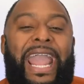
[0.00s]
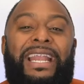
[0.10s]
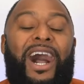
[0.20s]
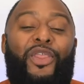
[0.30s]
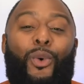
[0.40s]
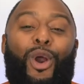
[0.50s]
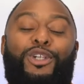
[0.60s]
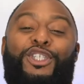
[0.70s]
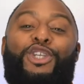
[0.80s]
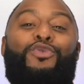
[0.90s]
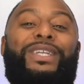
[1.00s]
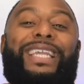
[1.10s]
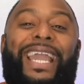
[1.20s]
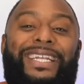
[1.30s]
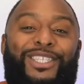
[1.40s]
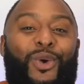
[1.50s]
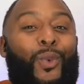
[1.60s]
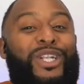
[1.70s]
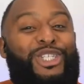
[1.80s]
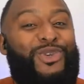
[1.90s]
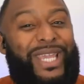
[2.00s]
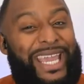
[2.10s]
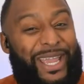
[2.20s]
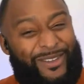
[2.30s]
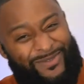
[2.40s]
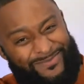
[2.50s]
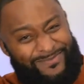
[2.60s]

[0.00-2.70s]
In other words, you get what you give.